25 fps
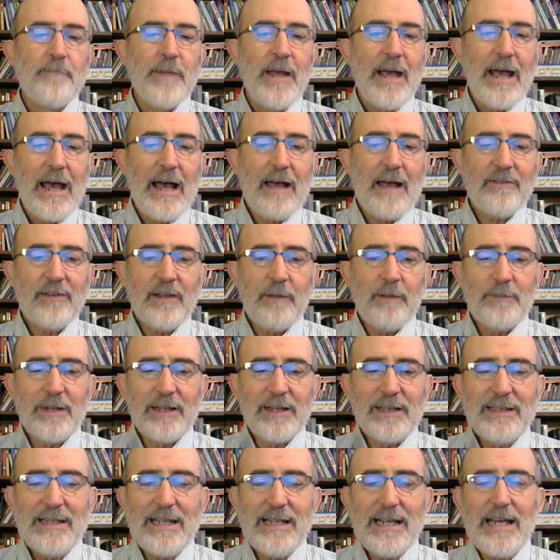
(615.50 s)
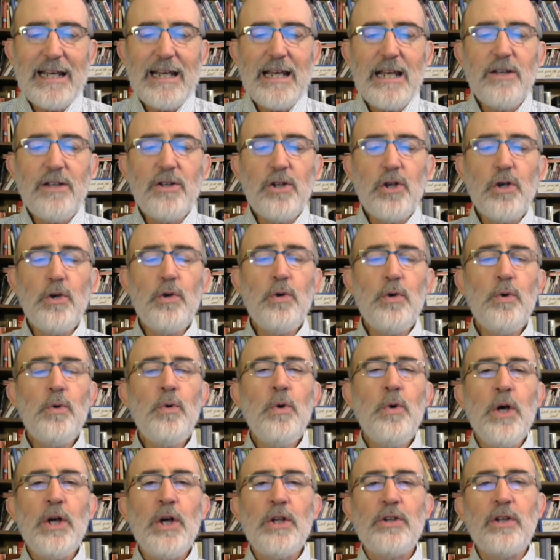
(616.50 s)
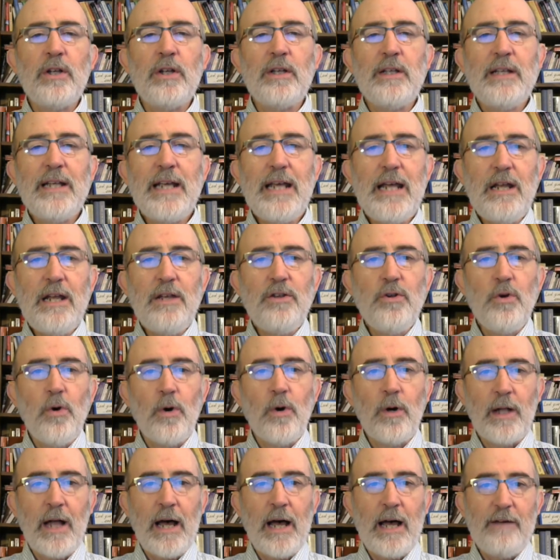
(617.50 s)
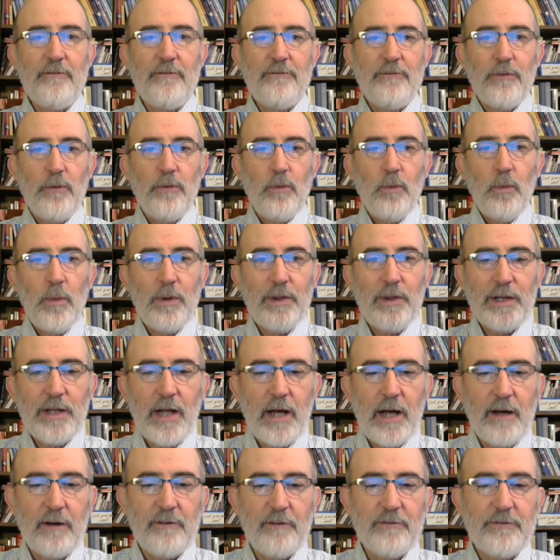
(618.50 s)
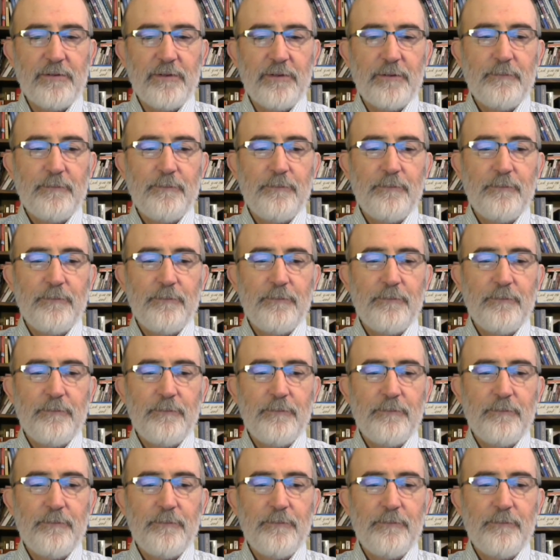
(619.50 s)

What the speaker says: Ask Him to lead you to lead your life with love